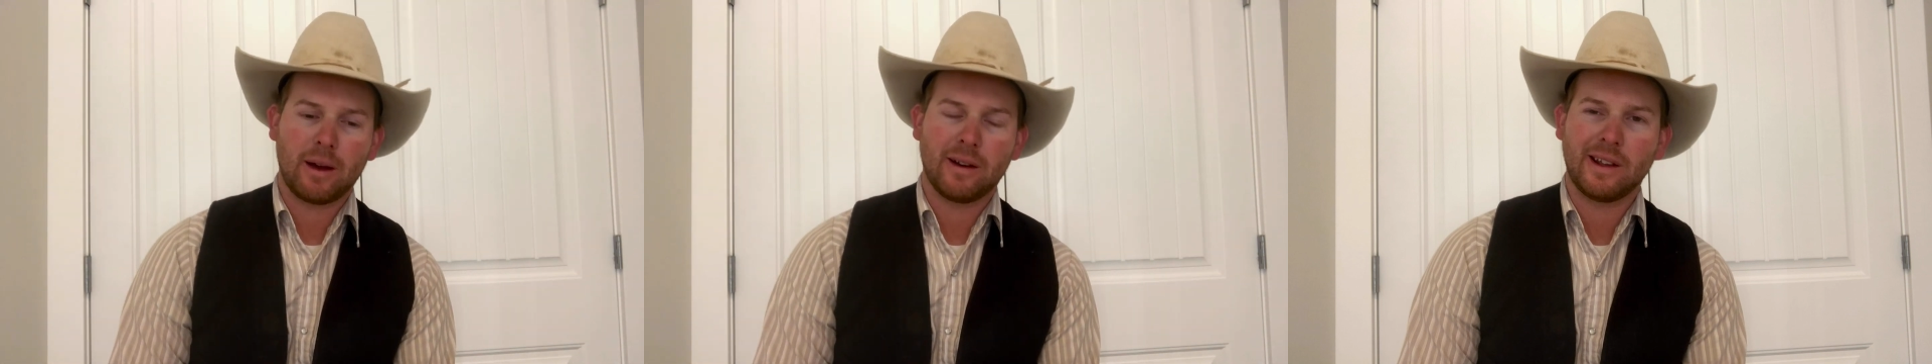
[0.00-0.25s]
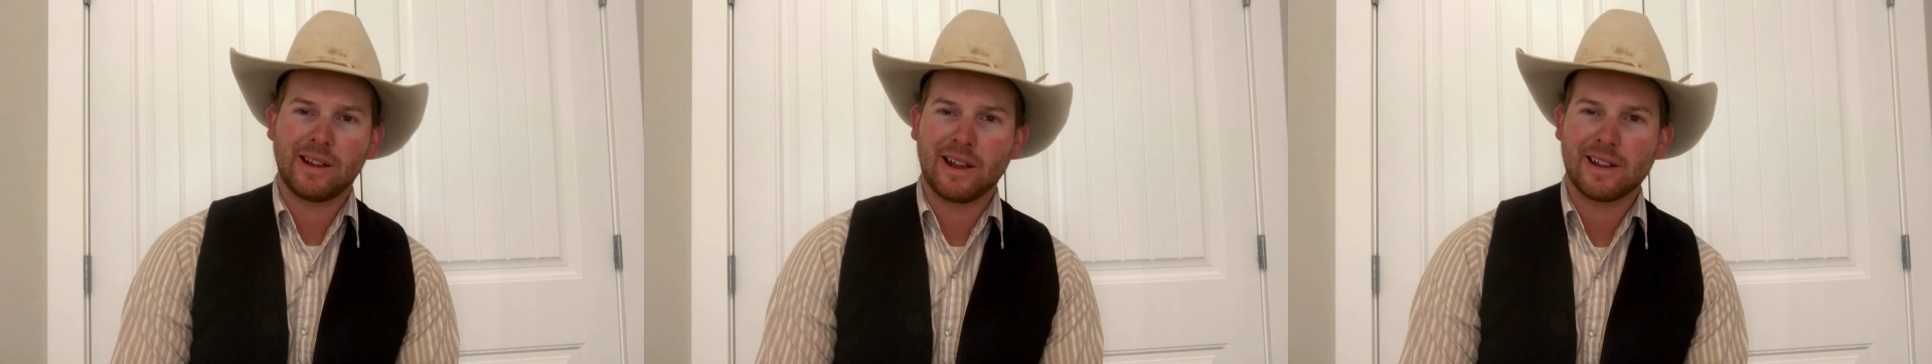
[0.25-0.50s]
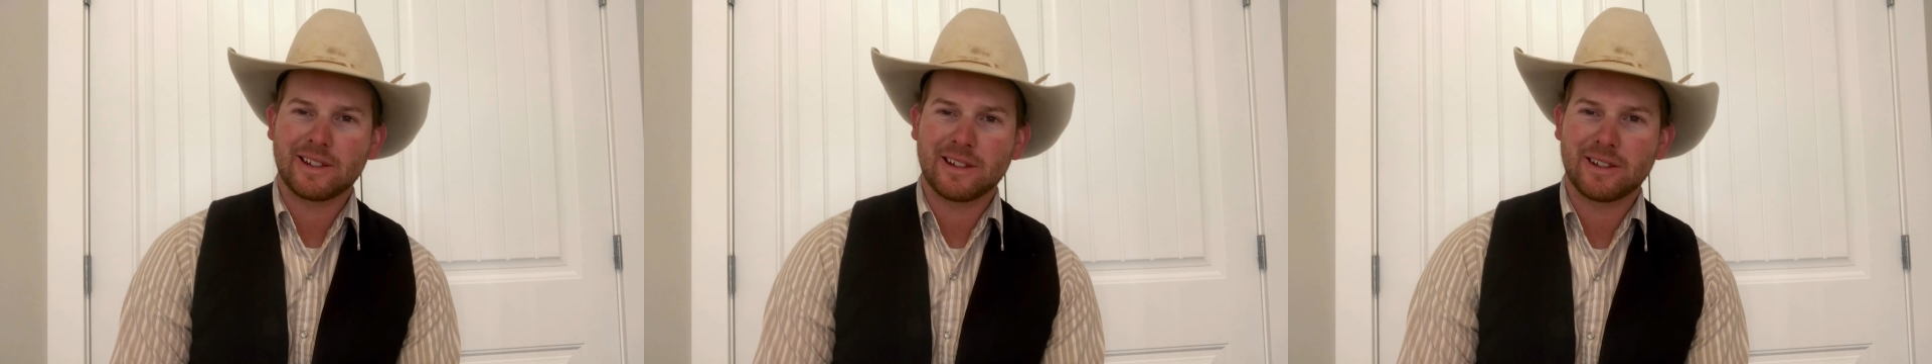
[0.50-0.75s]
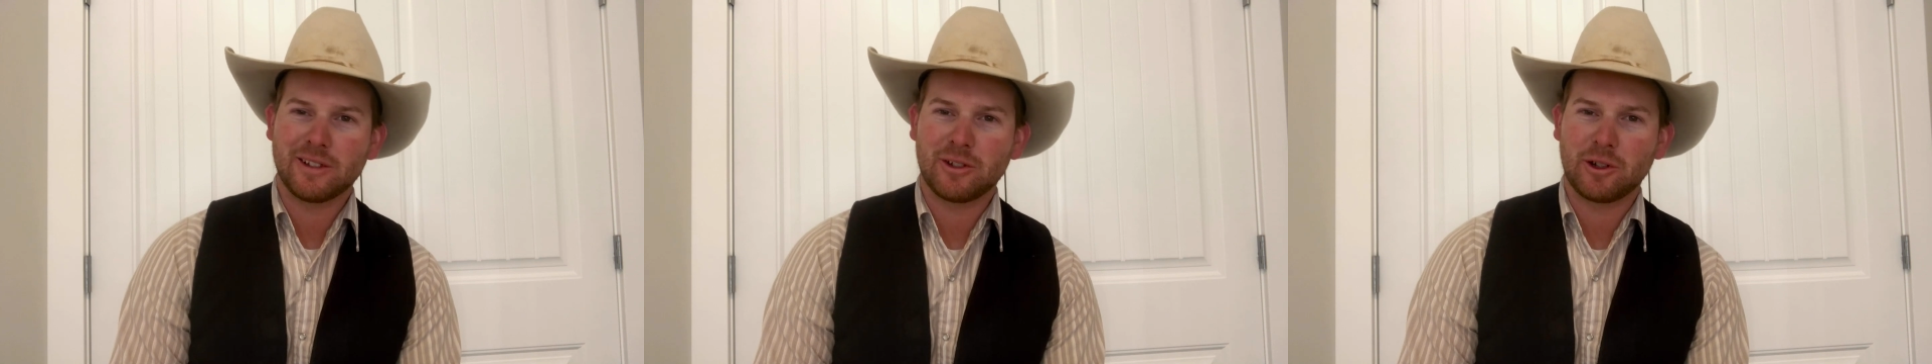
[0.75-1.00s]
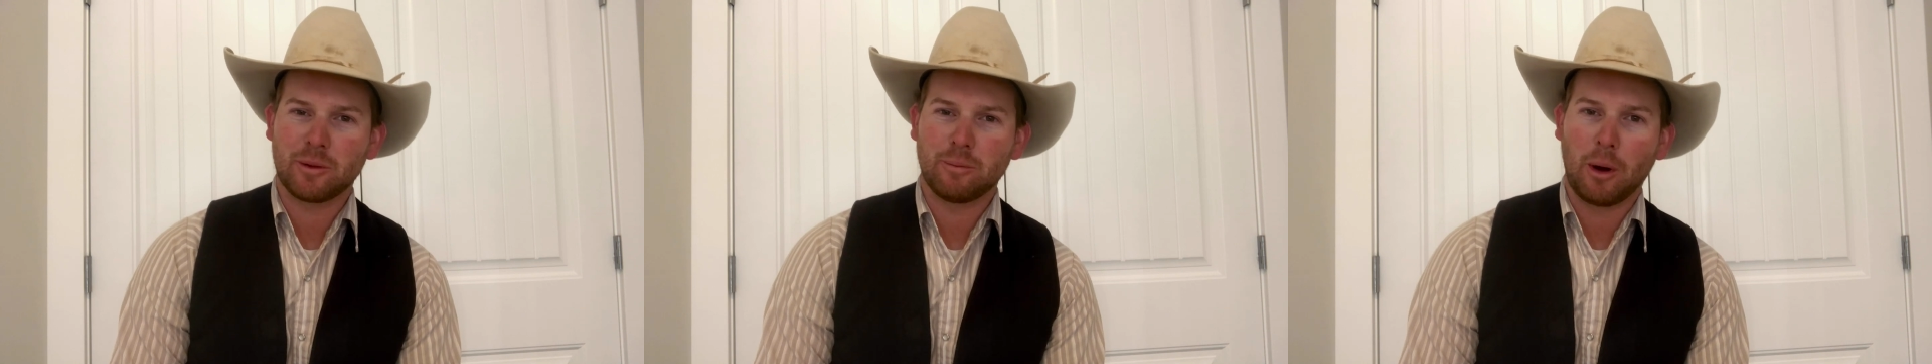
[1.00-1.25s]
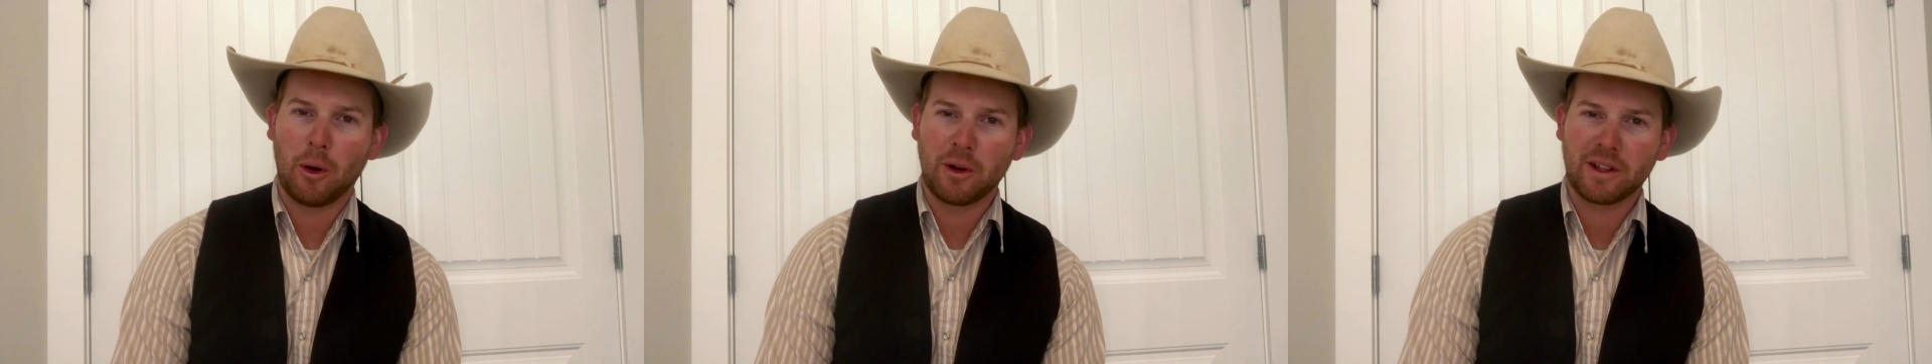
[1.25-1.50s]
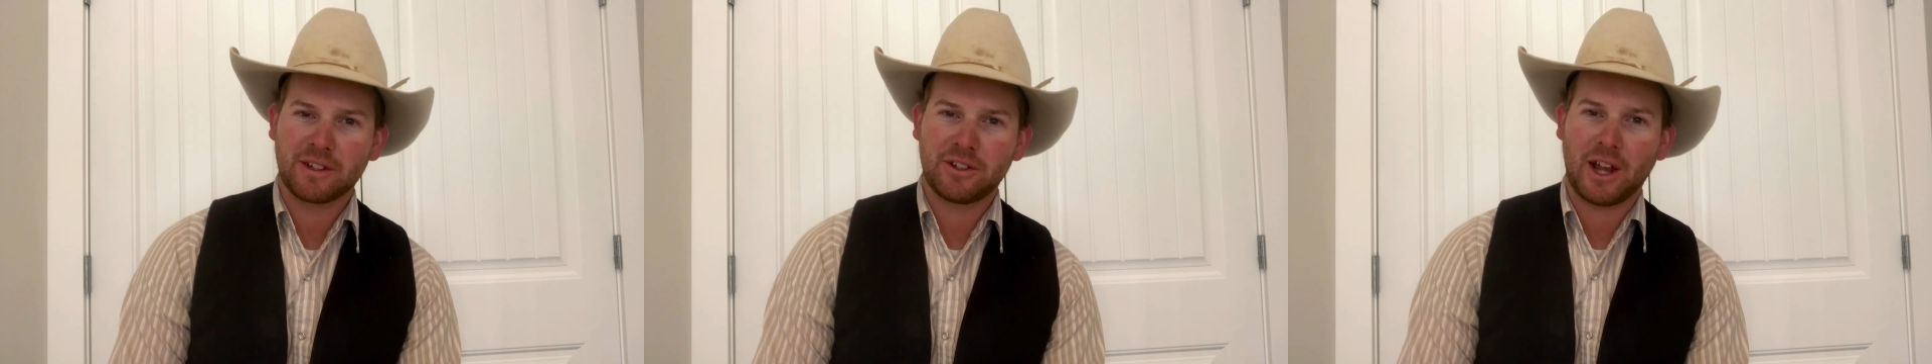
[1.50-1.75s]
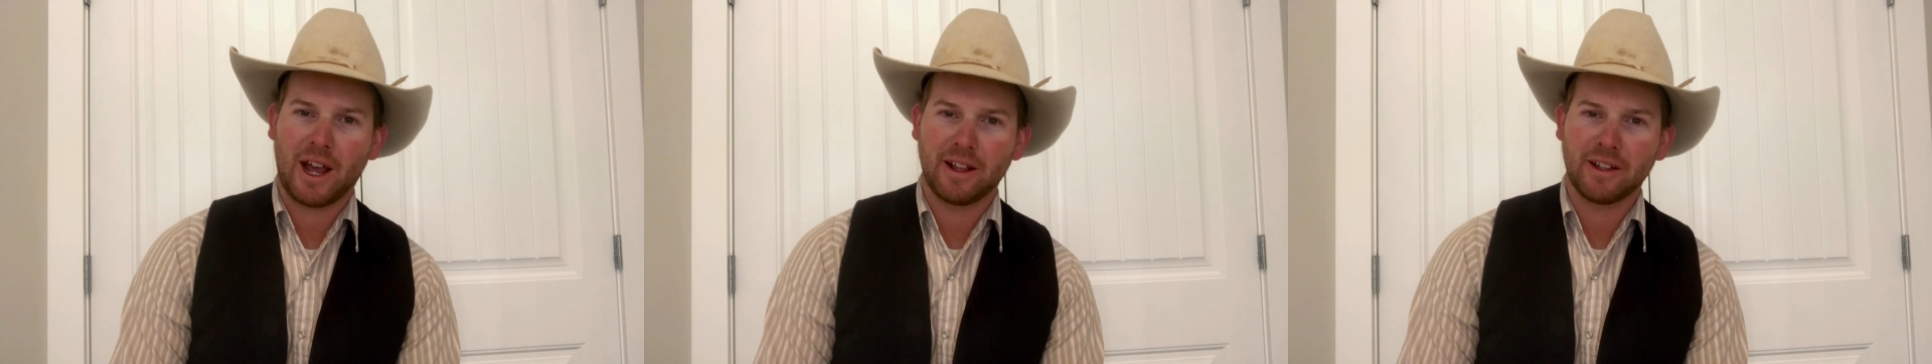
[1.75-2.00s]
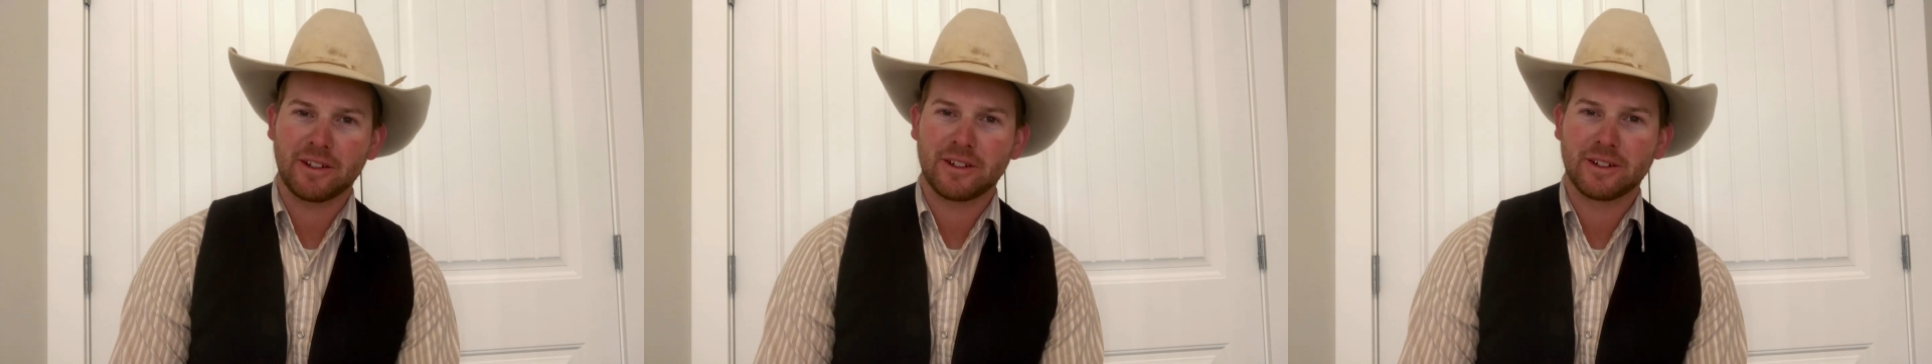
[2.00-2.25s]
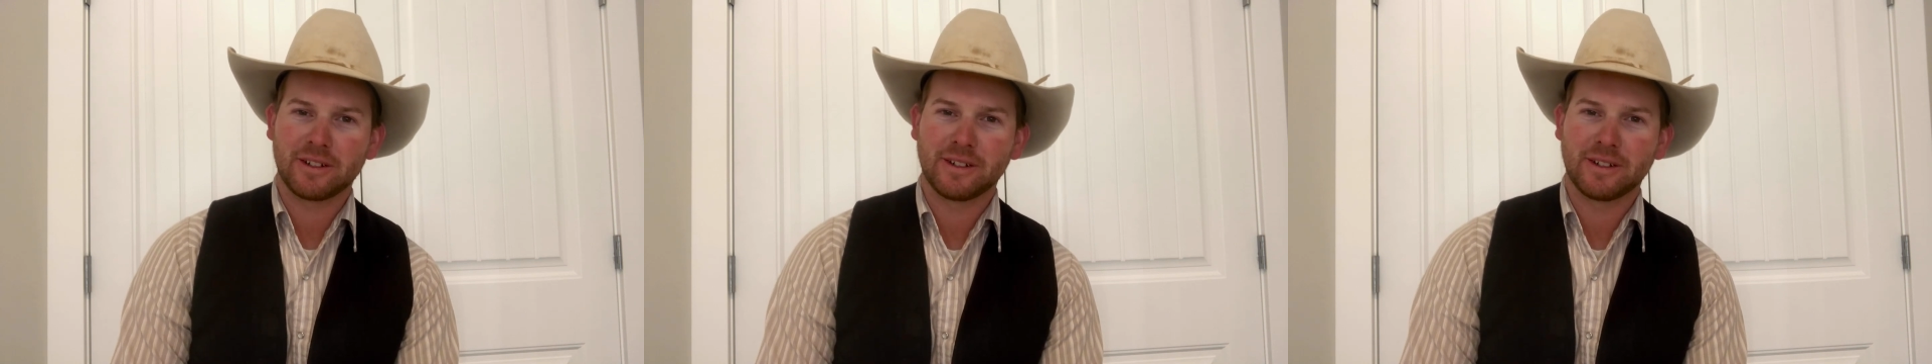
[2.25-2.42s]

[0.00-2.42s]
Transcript: and I guess this is your bonus challenge,